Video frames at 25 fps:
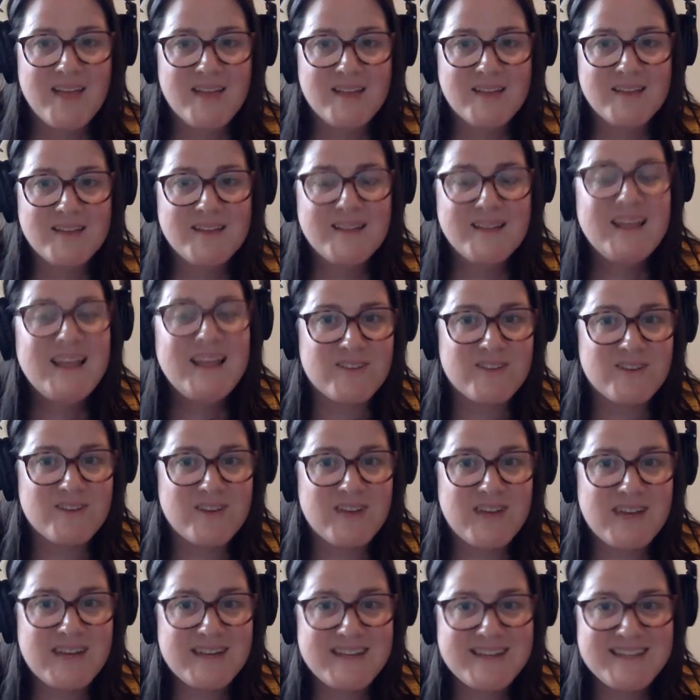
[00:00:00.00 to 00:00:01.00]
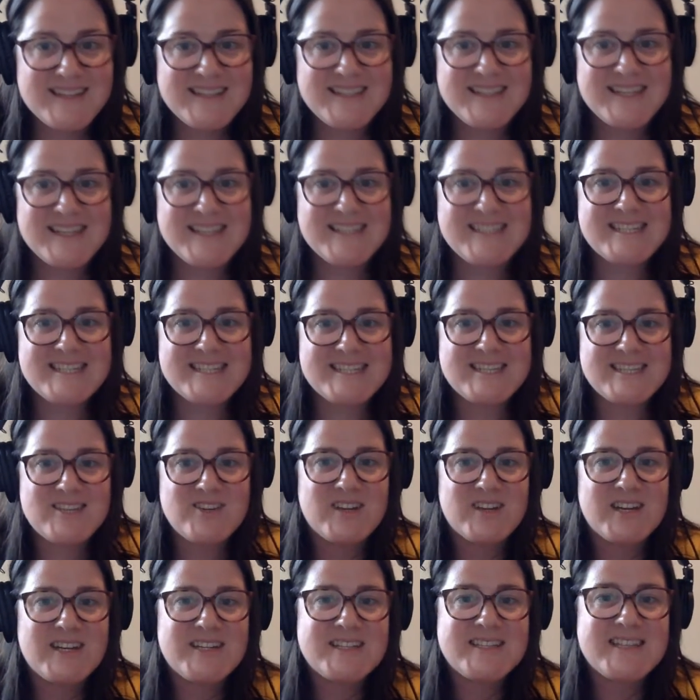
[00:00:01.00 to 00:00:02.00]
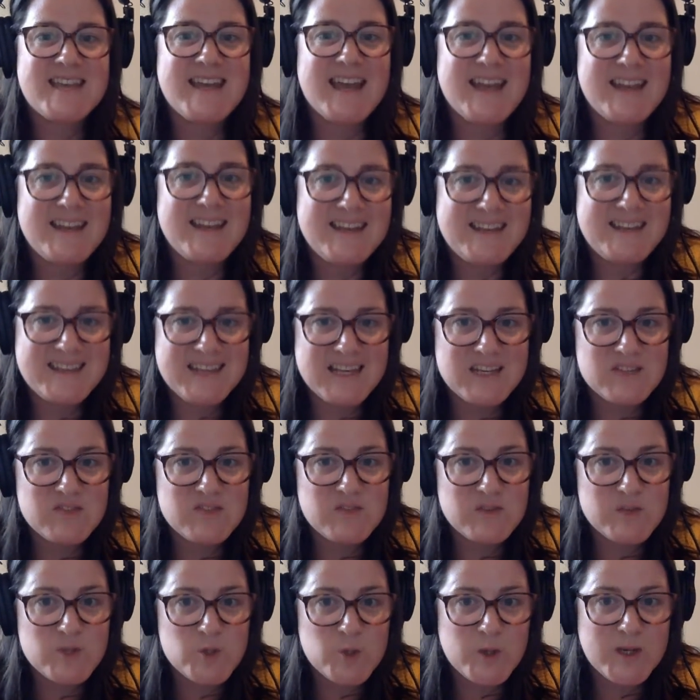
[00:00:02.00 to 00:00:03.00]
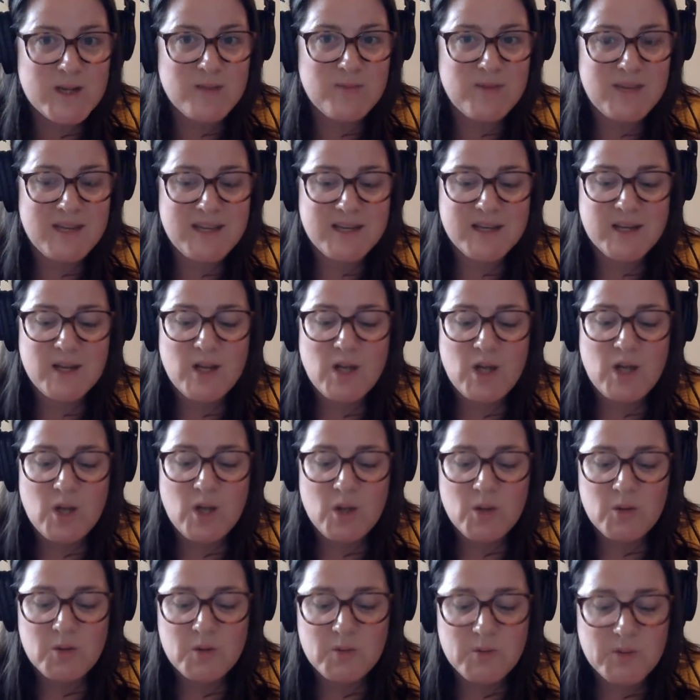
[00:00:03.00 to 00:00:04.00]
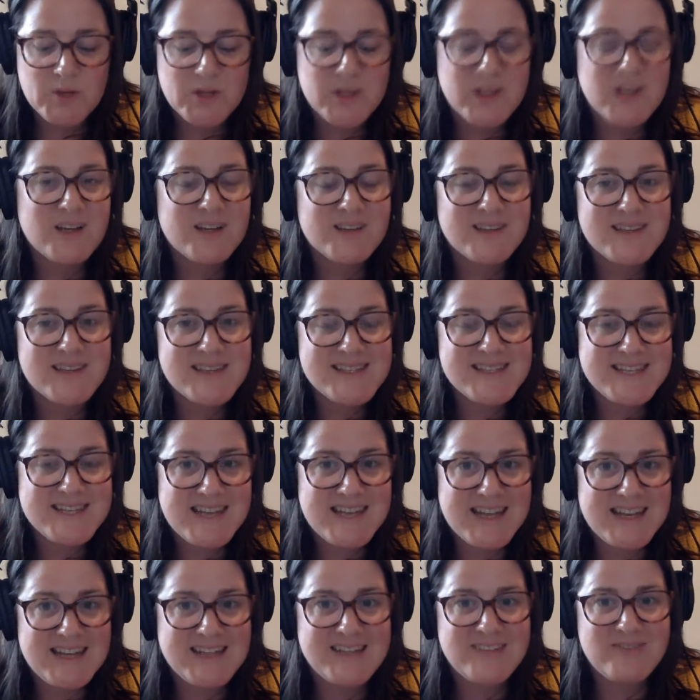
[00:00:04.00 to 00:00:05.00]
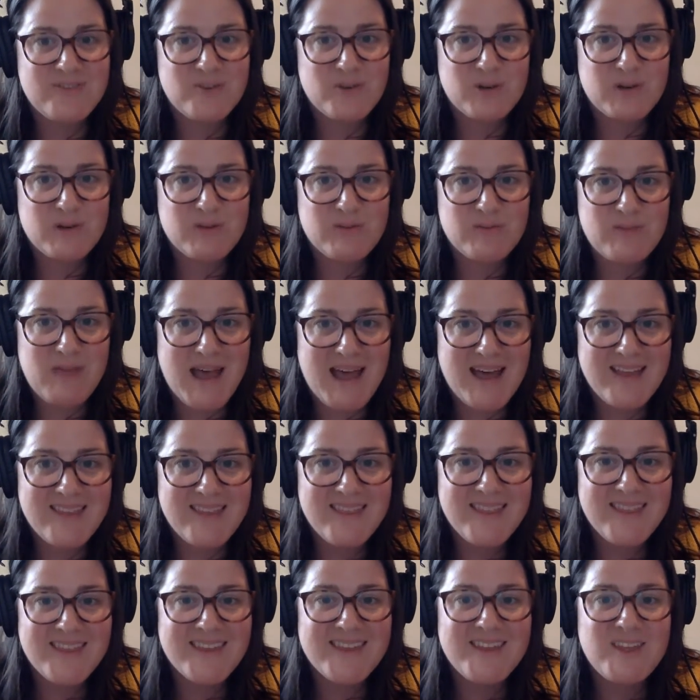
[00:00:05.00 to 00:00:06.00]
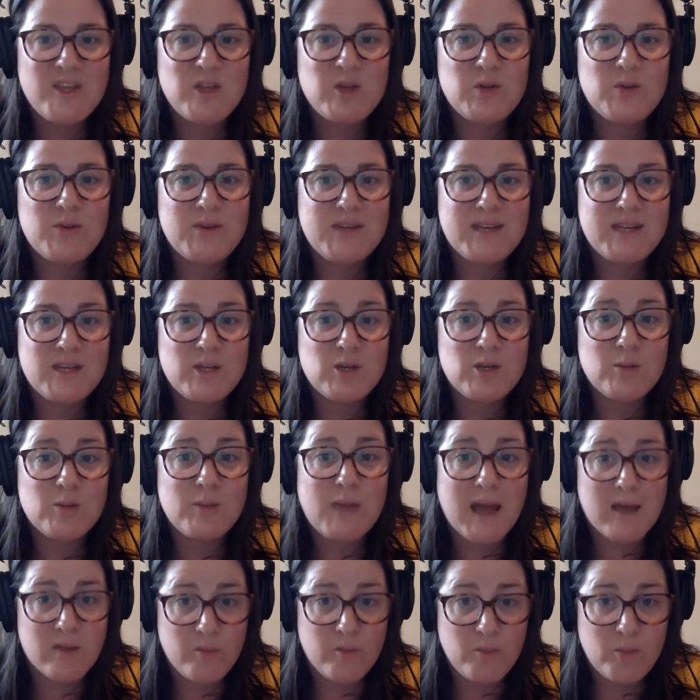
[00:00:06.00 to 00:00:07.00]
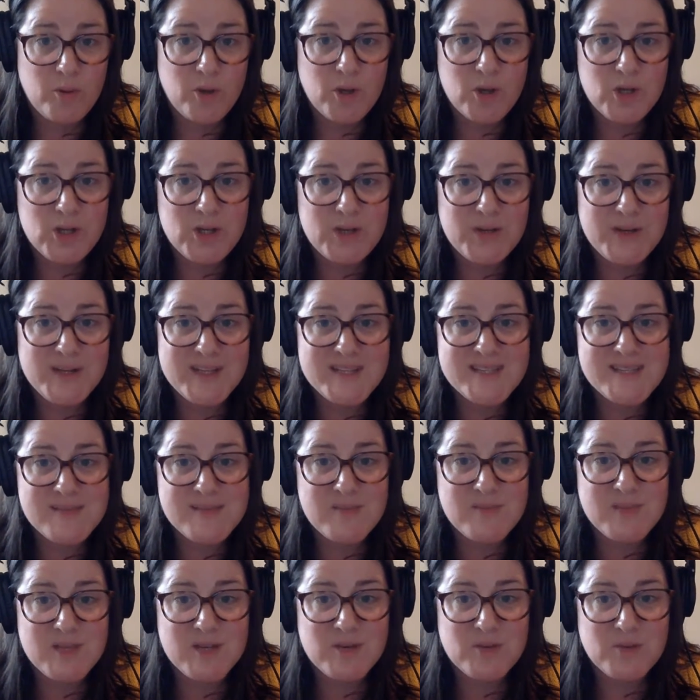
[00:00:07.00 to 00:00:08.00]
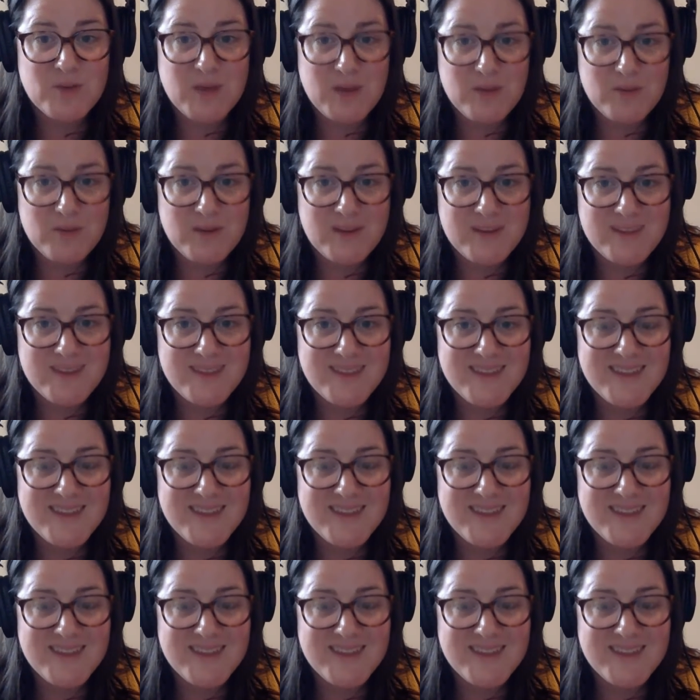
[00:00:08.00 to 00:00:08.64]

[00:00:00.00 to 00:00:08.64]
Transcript: Hi, 5th grade. Nice to see you guys again. Thanks for joining me. We're working on lesson 94 of math. You need your math book. You need something to write with.